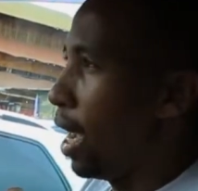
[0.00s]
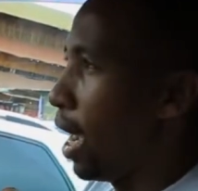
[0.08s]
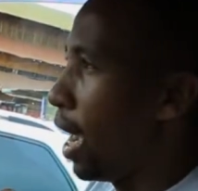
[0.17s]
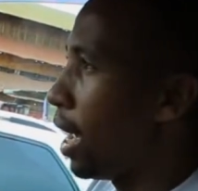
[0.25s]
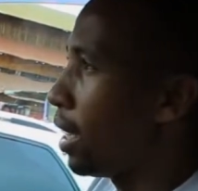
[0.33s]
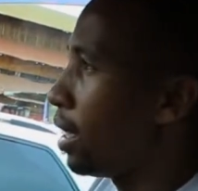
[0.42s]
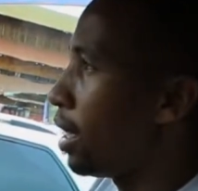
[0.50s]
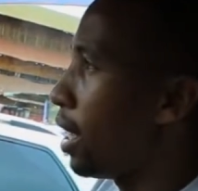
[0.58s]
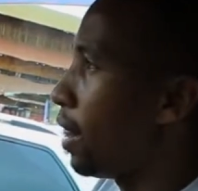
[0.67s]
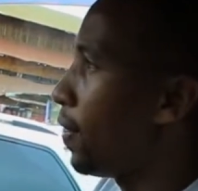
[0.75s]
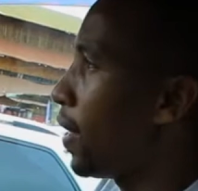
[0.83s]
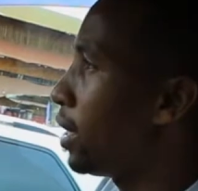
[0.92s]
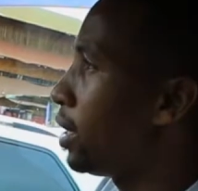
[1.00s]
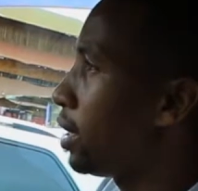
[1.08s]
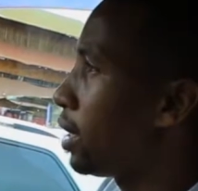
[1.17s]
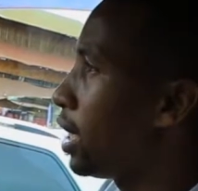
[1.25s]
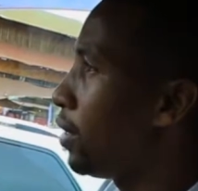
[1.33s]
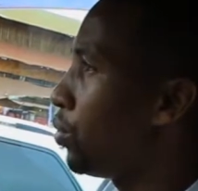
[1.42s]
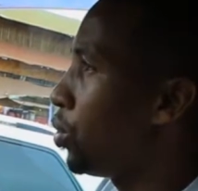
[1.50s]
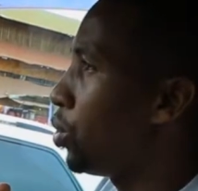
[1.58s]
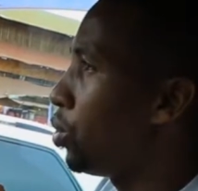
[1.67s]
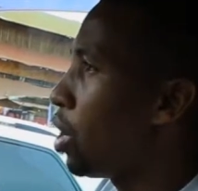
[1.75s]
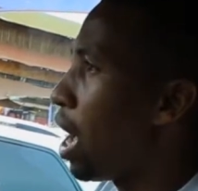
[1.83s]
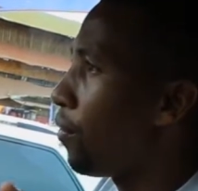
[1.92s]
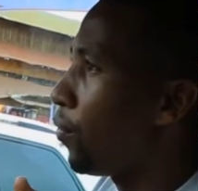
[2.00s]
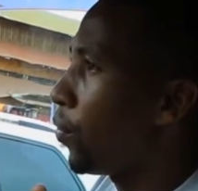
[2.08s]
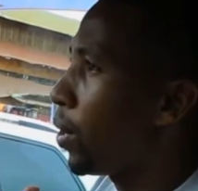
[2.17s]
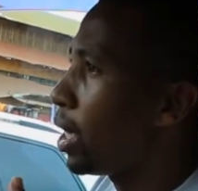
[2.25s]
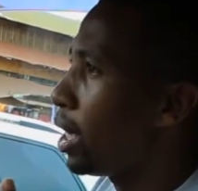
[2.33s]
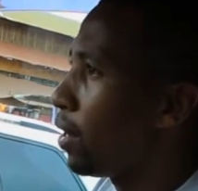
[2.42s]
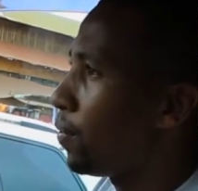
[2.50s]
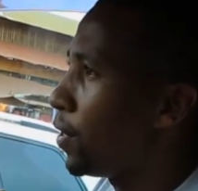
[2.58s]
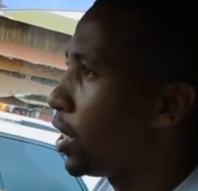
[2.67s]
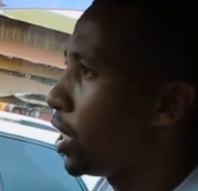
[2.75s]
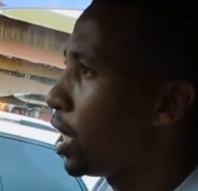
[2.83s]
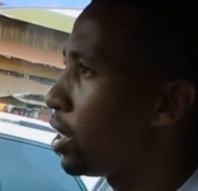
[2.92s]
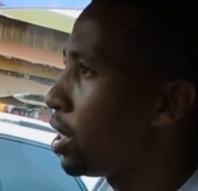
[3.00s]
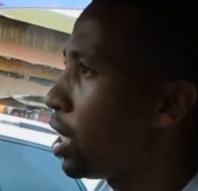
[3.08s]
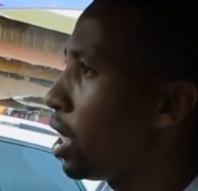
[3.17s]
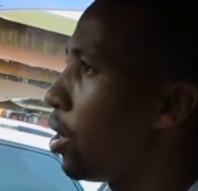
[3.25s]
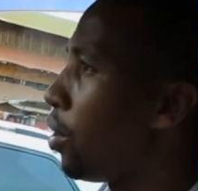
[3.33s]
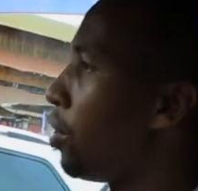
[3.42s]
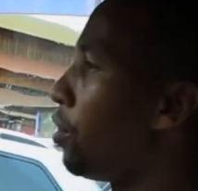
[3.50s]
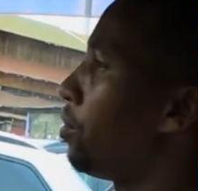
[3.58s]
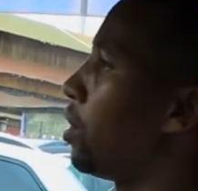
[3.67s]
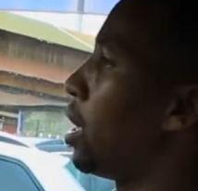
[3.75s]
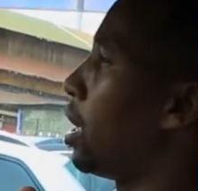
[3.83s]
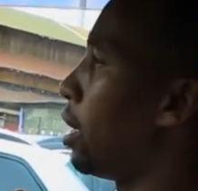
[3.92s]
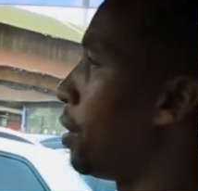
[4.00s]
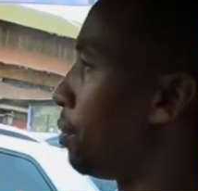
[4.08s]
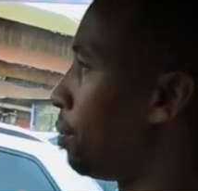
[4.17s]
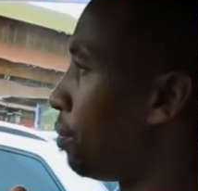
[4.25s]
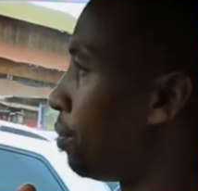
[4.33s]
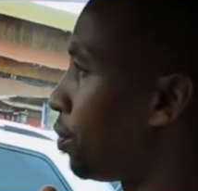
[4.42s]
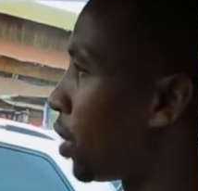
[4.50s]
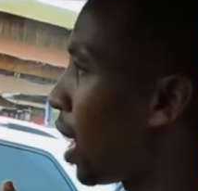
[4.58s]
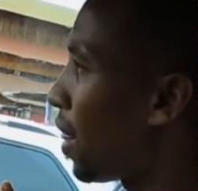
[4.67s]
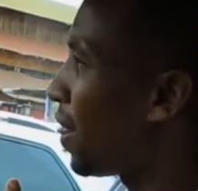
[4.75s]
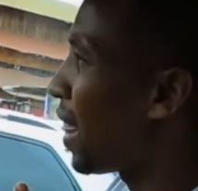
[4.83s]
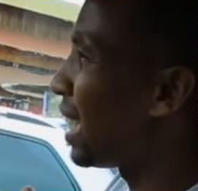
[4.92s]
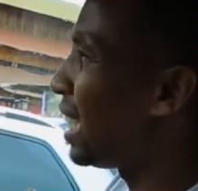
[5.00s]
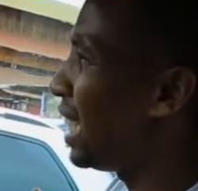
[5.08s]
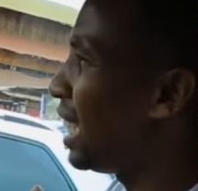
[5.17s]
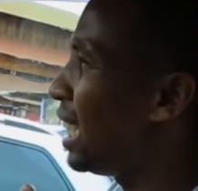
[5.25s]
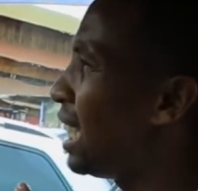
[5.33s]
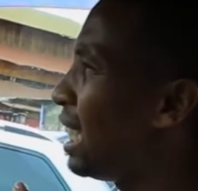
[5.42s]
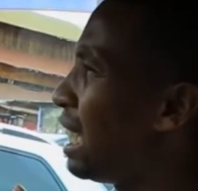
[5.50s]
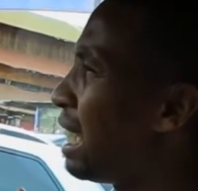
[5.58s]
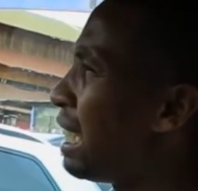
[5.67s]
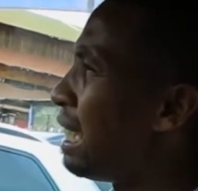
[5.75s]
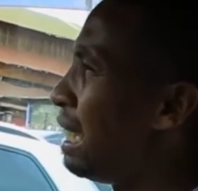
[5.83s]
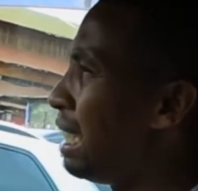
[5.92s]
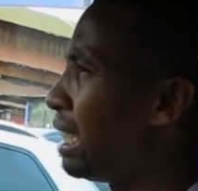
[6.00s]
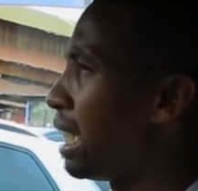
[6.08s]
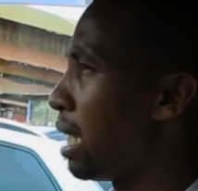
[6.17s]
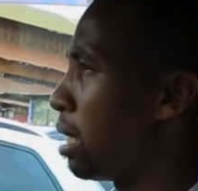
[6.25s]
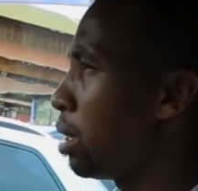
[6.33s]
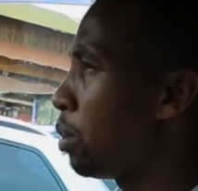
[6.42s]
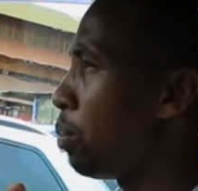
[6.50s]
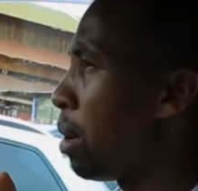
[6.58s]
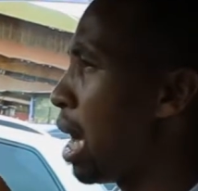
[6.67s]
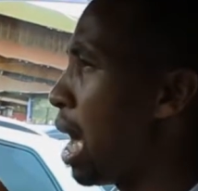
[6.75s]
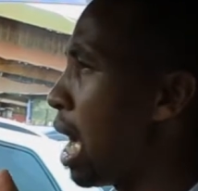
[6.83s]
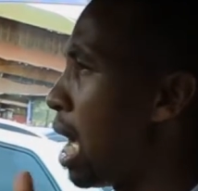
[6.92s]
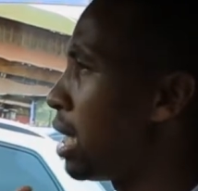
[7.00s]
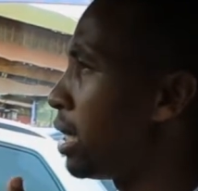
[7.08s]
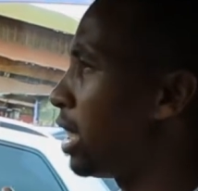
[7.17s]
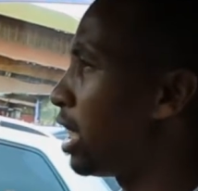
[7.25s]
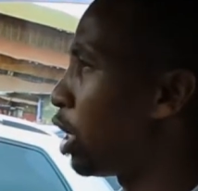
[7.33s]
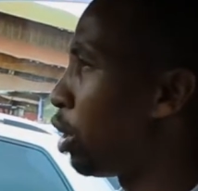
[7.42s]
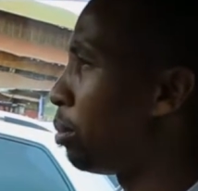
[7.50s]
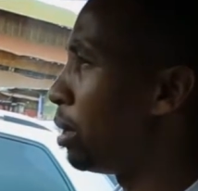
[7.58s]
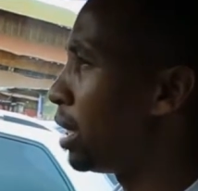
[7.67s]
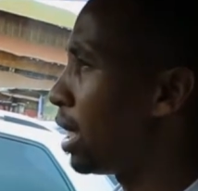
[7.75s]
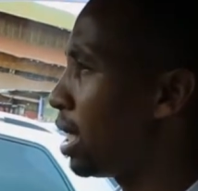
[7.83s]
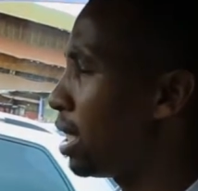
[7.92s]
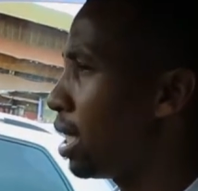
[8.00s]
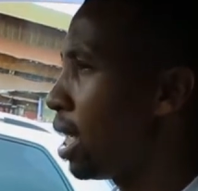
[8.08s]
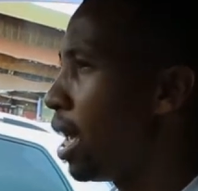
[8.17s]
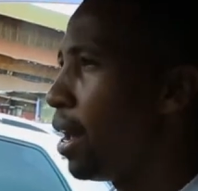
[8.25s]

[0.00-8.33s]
And that gives you a fuel efficiency of 13 liters per 100 kilometers.